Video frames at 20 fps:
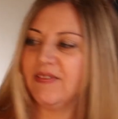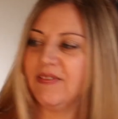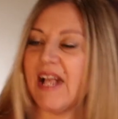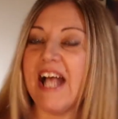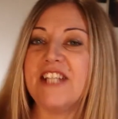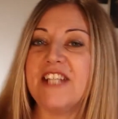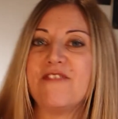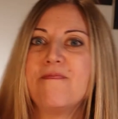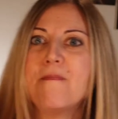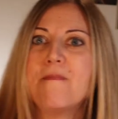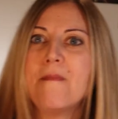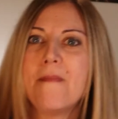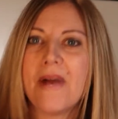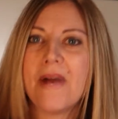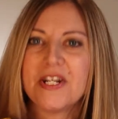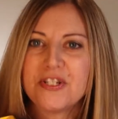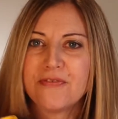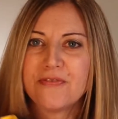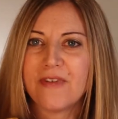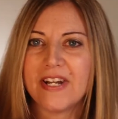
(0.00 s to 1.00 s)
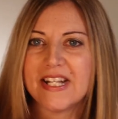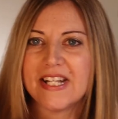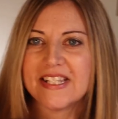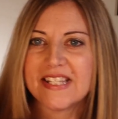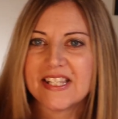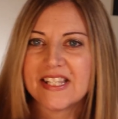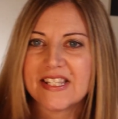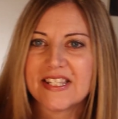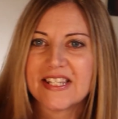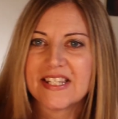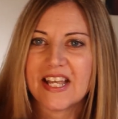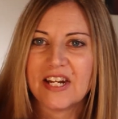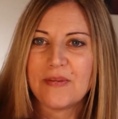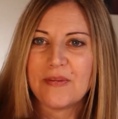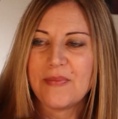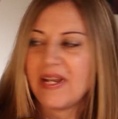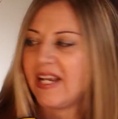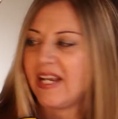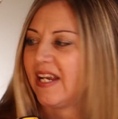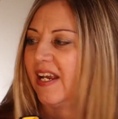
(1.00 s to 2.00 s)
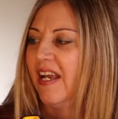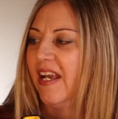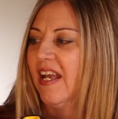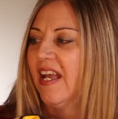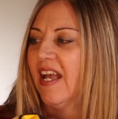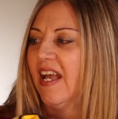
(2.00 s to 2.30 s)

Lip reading: As much fun as this is gonna be,